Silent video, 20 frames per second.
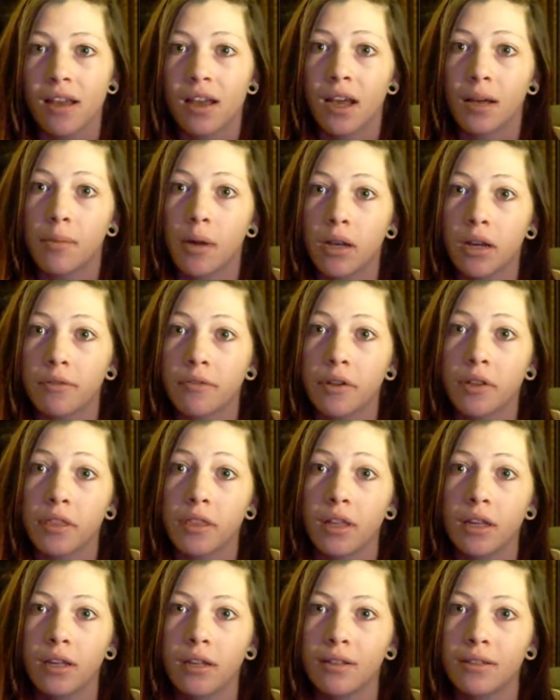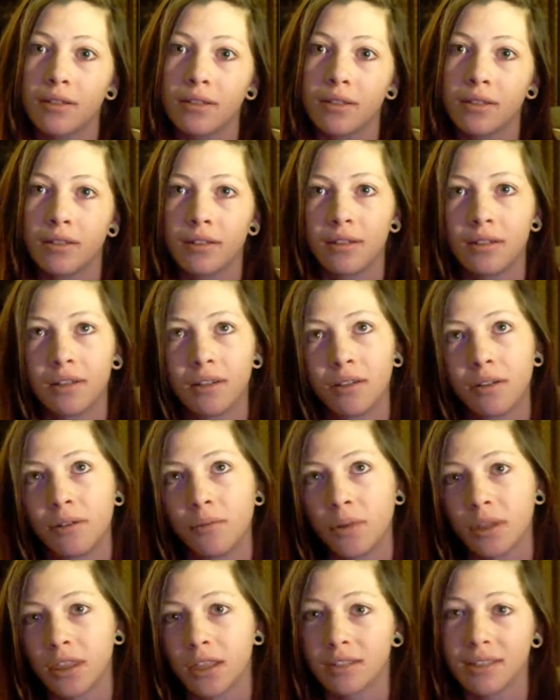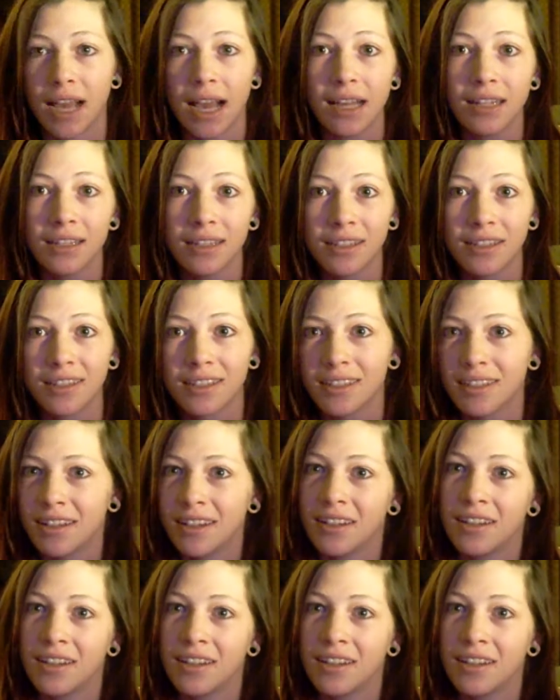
about everything with the tests.